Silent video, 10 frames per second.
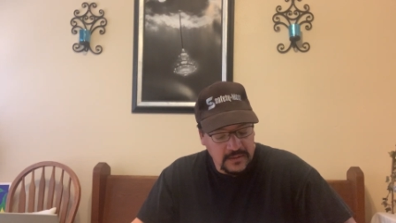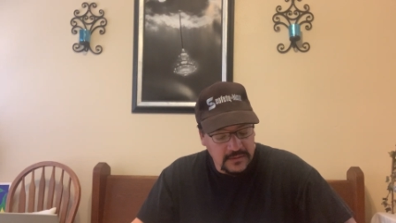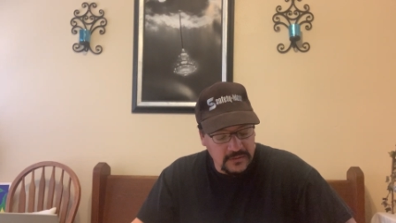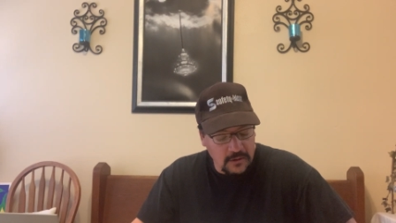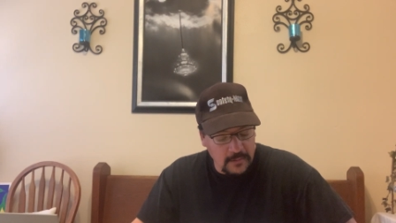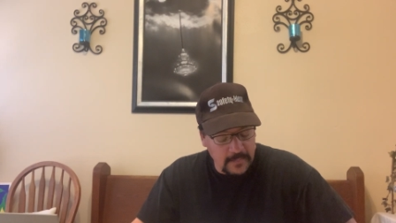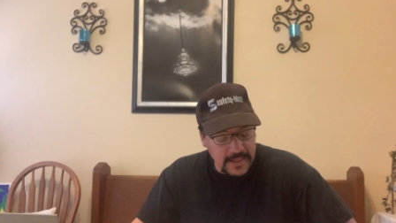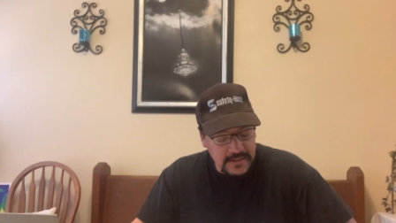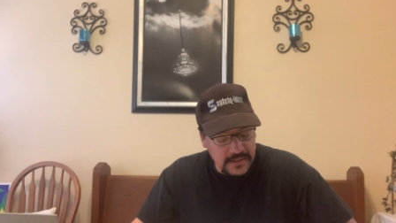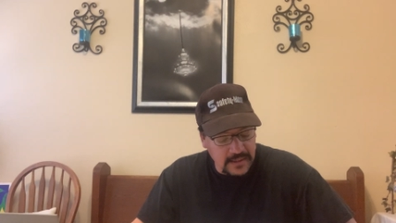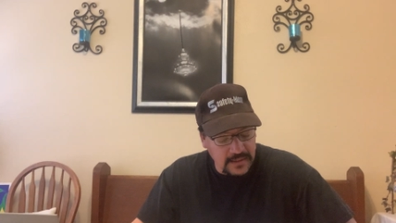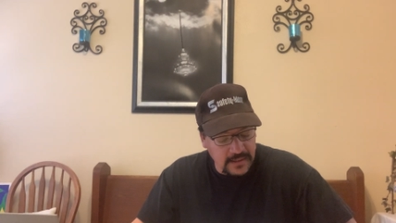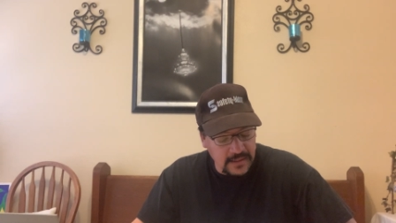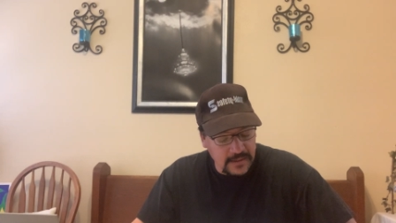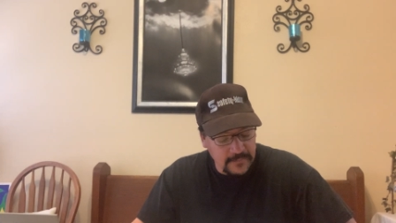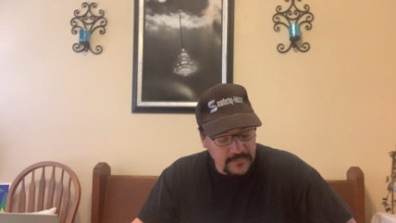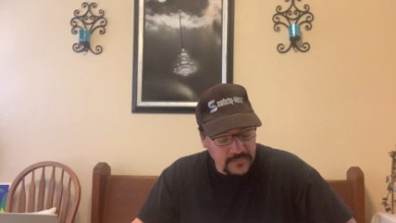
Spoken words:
So basically,